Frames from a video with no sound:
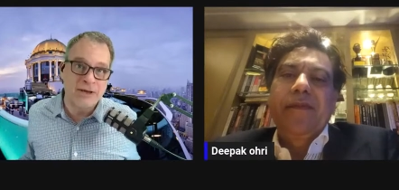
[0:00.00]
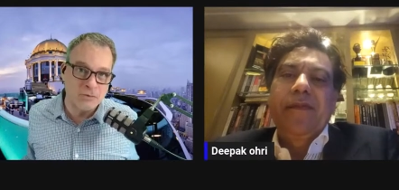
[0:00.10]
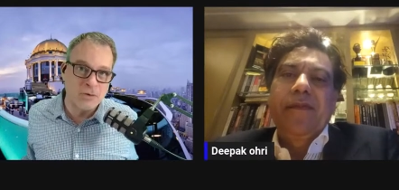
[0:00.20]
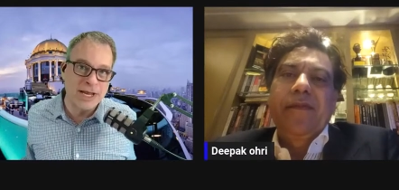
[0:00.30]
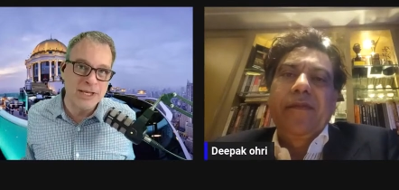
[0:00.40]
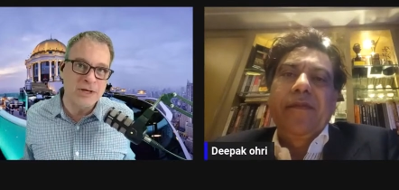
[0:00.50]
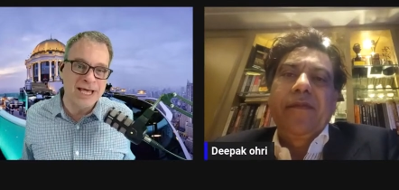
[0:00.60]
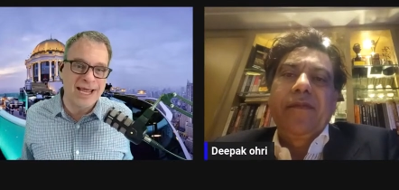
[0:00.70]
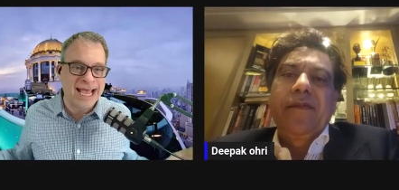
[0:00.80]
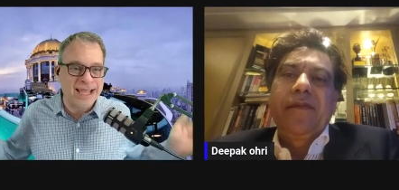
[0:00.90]
Speaker 1: right? You
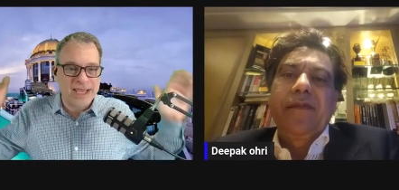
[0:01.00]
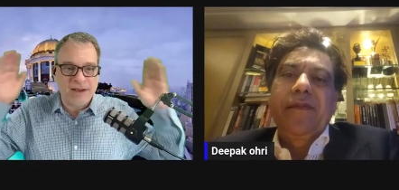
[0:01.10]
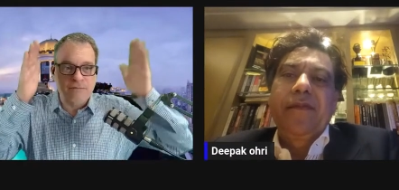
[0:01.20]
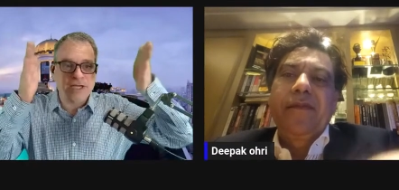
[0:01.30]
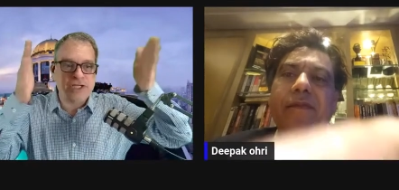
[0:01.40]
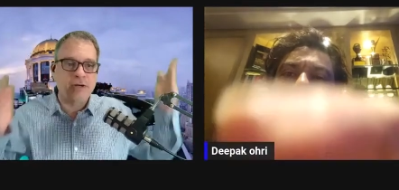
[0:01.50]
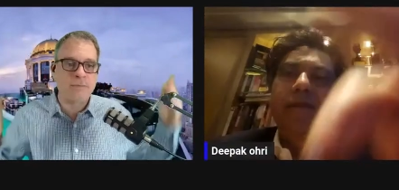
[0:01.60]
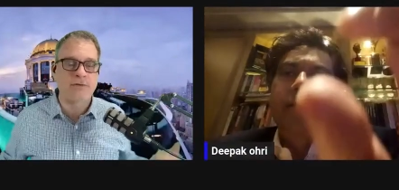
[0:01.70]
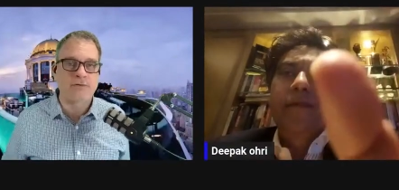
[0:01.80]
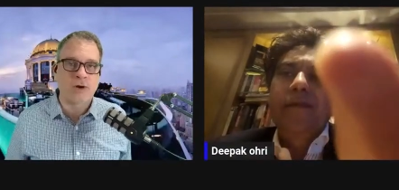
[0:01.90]
kind of had that vision
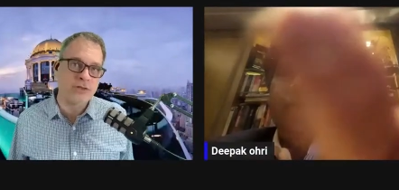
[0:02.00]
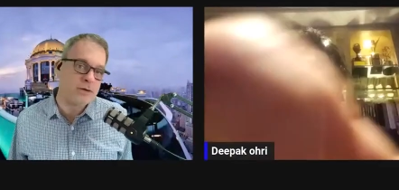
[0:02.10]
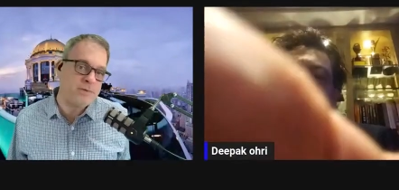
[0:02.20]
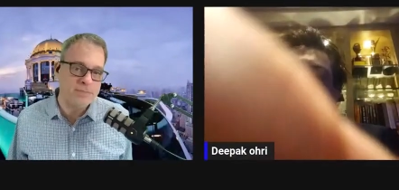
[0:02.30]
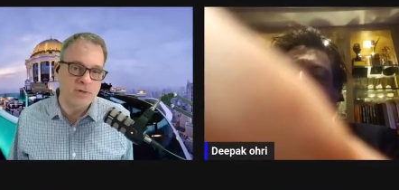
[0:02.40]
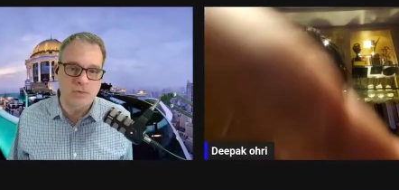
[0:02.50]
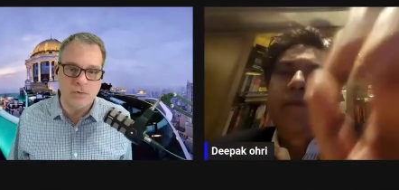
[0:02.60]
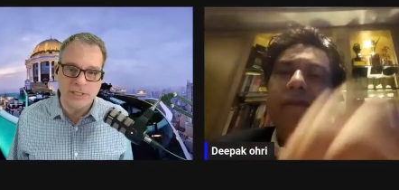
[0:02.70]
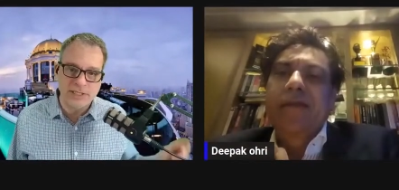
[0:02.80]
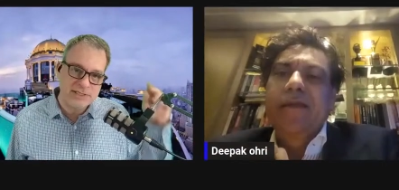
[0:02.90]
before other people were
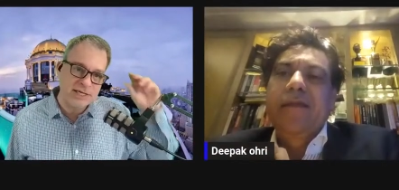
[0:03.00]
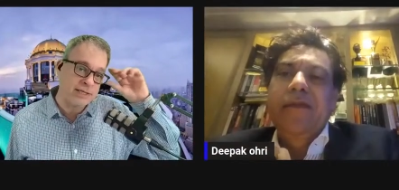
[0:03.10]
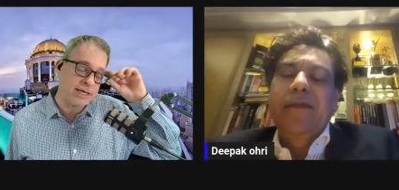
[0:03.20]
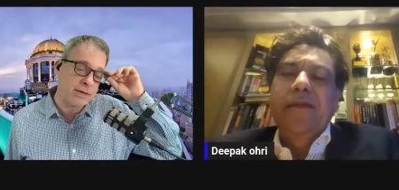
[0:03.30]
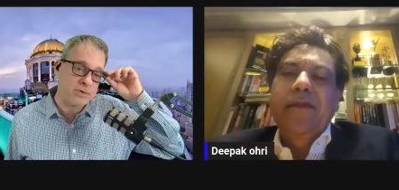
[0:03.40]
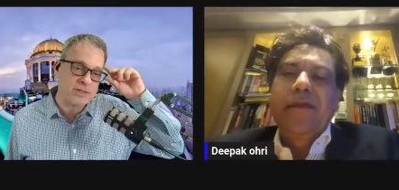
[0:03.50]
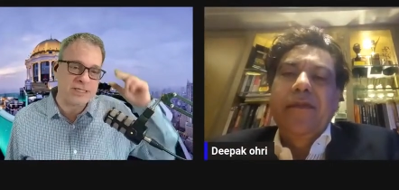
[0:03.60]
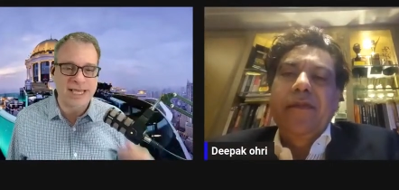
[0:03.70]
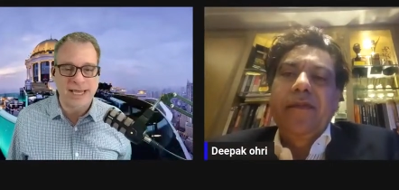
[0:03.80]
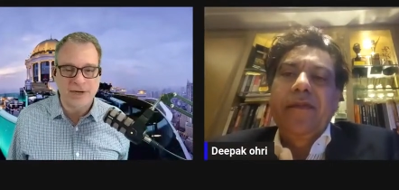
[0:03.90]
really seeing that. Was is
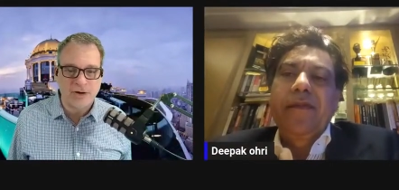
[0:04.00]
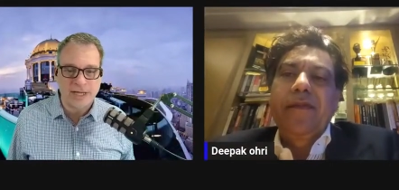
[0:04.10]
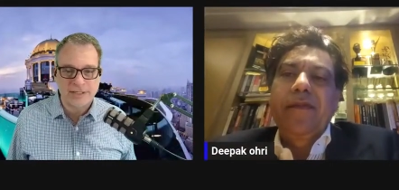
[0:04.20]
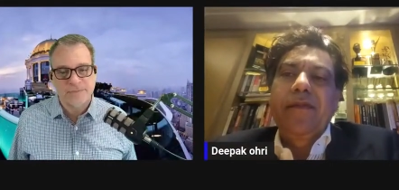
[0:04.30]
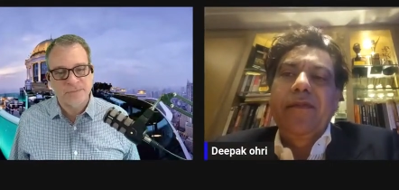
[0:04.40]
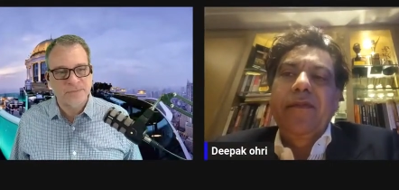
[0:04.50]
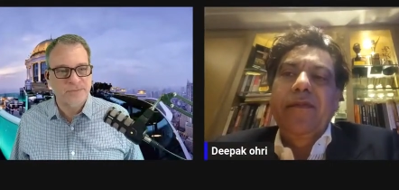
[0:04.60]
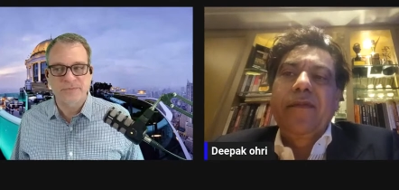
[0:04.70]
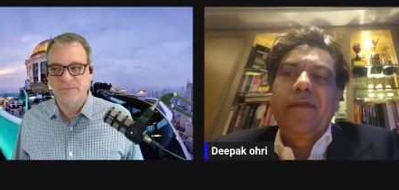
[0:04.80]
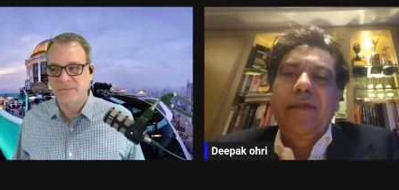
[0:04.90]
that correct?
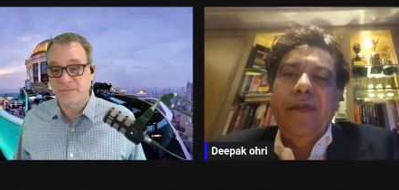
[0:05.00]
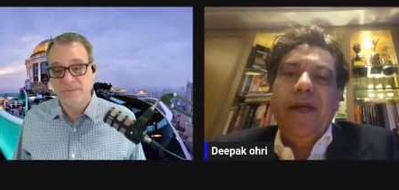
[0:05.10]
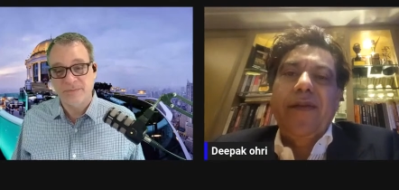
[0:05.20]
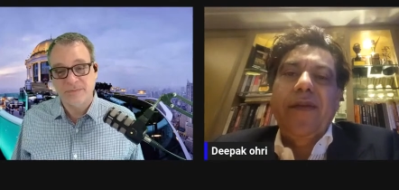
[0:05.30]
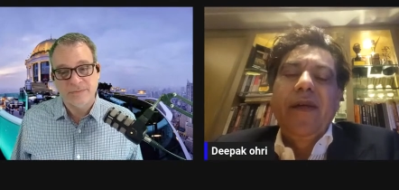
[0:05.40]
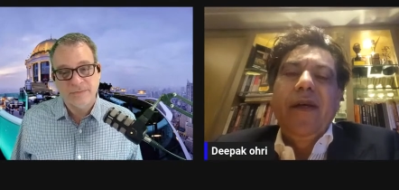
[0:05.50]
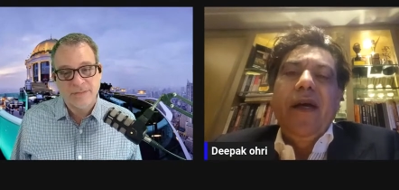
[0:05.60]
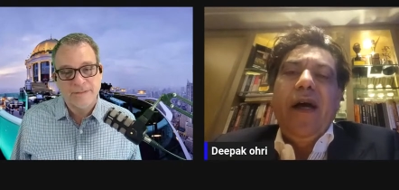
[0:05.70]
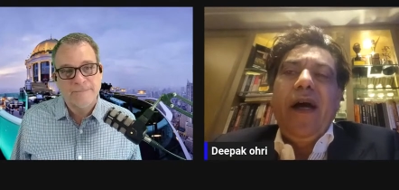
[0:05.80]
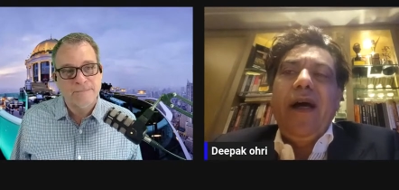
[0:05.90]
Speaker 2: Yes.
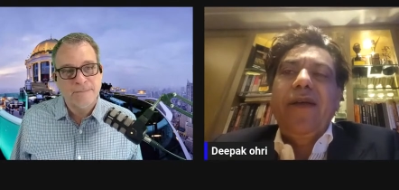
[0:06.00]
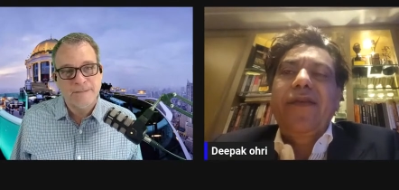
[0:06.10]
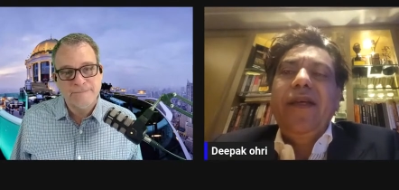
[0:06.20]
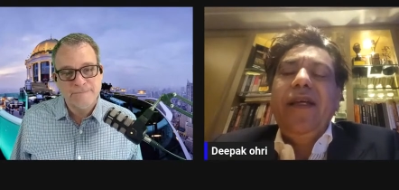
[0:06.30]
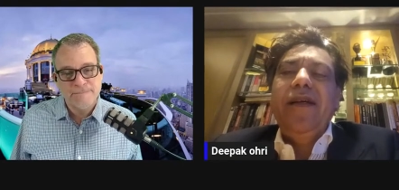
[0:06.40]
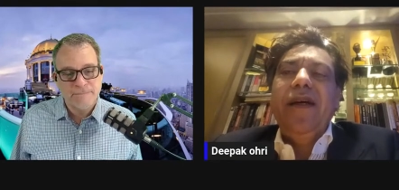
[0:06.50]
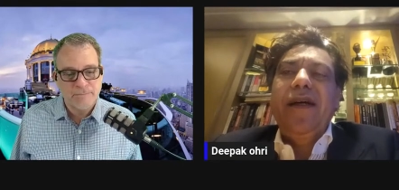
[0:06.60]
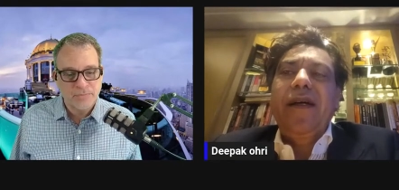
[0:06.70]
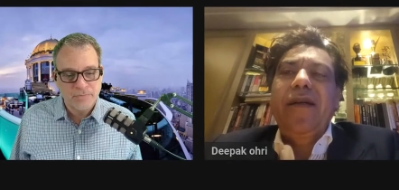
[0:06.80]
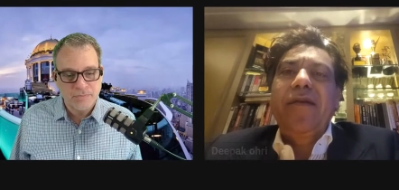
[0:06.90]
Uh, see,
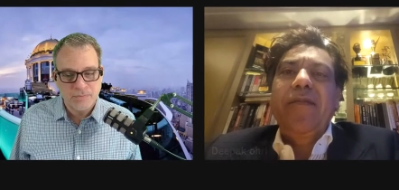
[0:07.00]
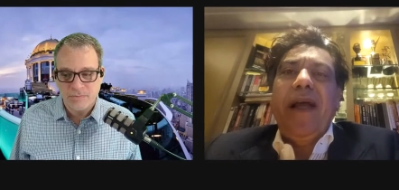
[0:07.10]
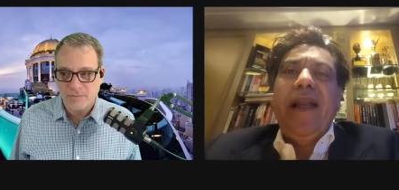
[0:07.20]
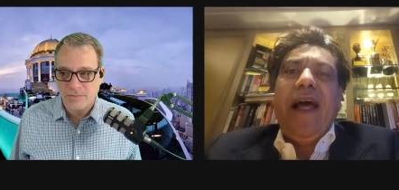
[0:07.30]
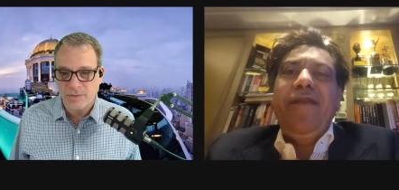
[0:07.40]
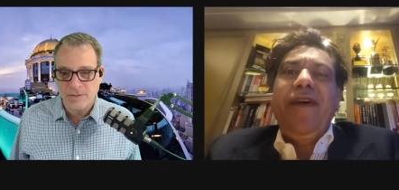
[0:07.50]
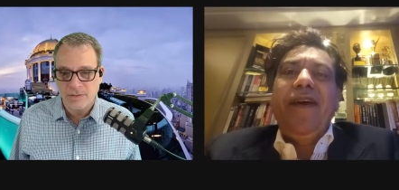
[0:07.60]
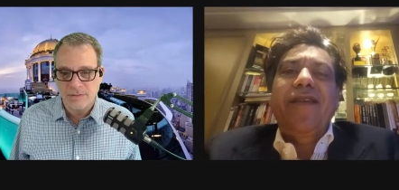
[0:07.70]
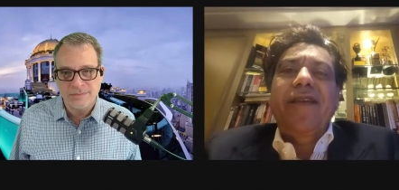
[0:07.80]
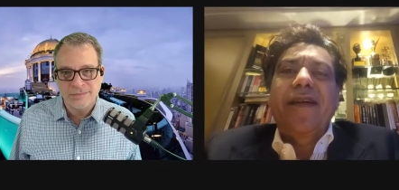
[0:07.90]
uh, my life
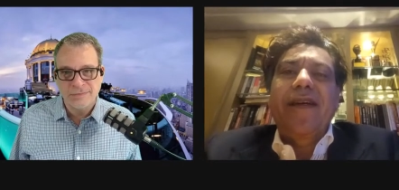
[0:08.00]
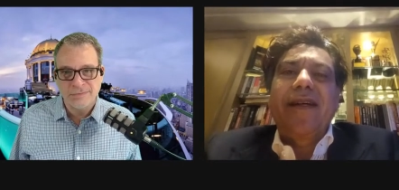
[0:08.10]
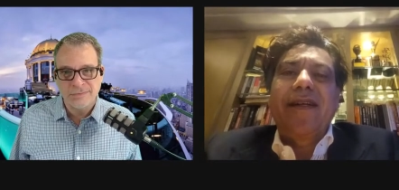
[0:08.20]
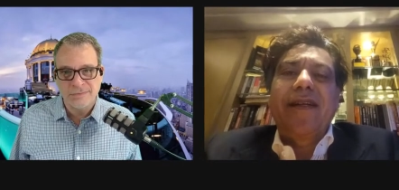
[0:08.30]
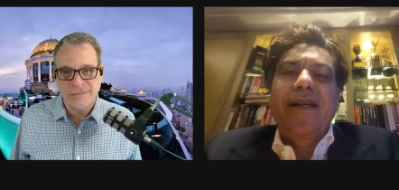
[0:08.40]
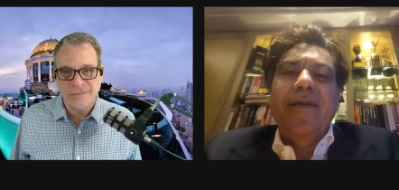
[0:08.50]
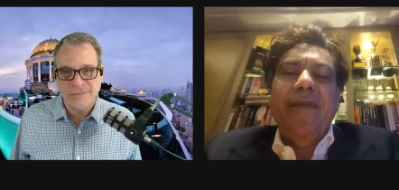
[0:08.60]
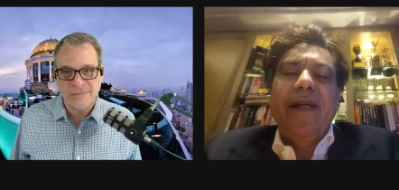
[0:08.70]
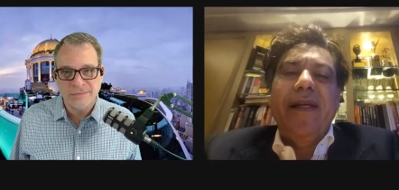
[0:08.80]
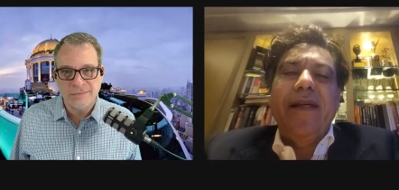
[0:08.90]
has uh,
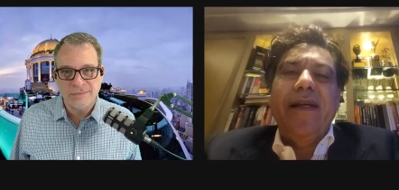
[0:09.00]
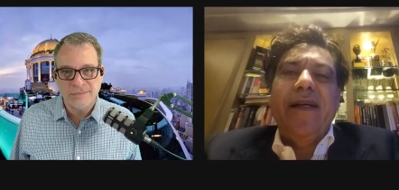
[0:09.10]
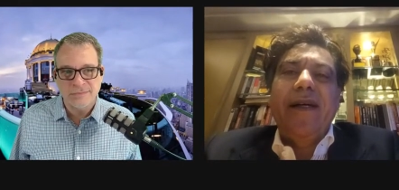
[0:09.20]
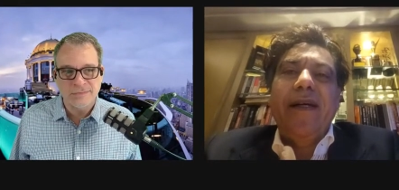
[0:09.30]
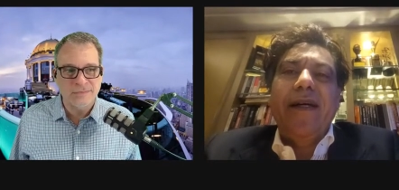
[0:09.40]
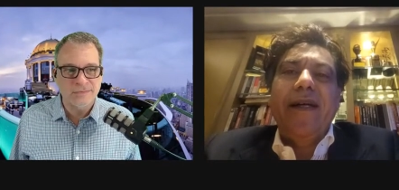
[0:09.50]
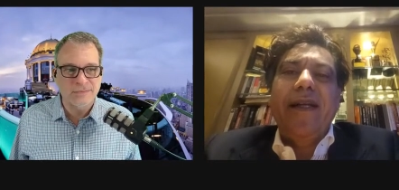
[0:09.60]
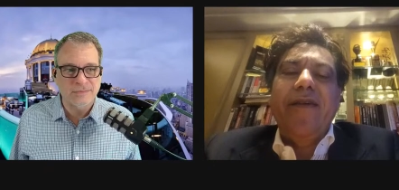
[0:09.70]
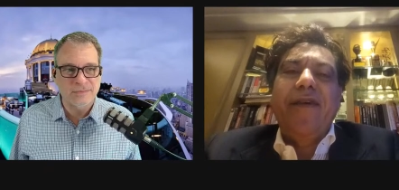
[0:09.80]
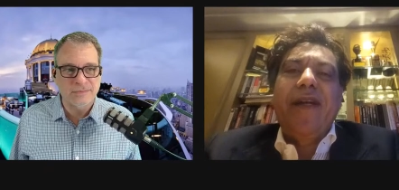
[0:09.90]
turned me uh,
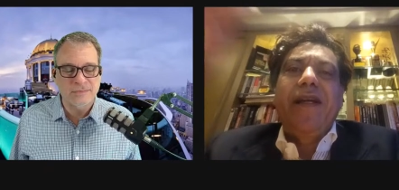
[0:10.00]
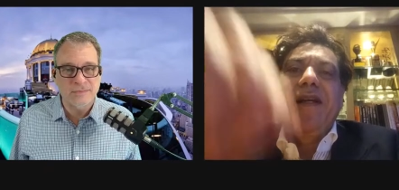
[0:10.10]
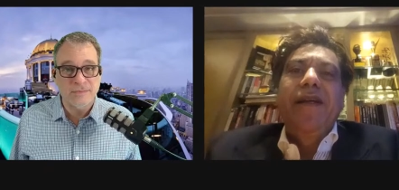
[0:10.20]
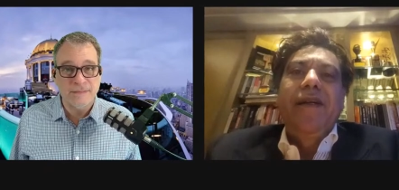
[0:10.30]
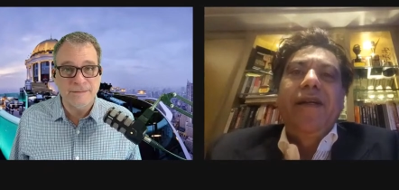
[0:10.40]
in a very